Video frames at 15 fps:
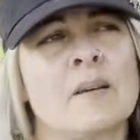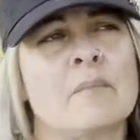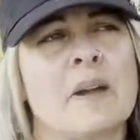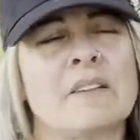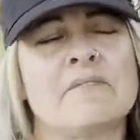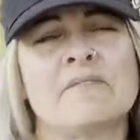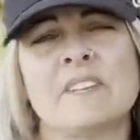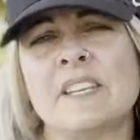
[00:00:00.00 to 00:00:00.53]

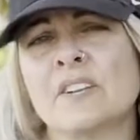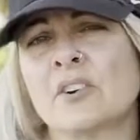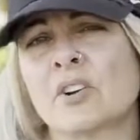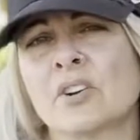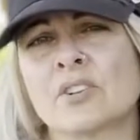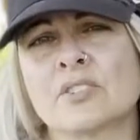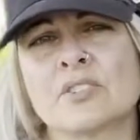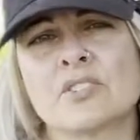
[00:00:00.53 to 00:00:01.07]
My feet
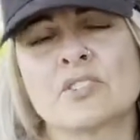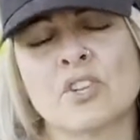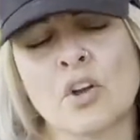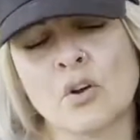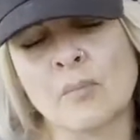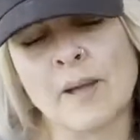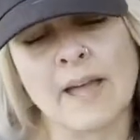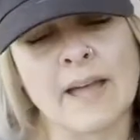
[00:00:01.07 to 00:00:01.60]
hurt
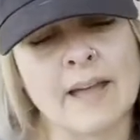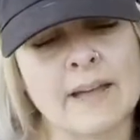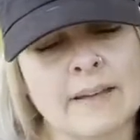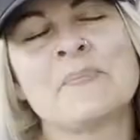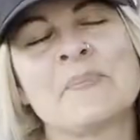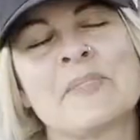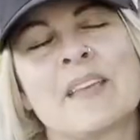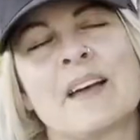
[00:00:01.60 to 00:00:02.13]
so bad.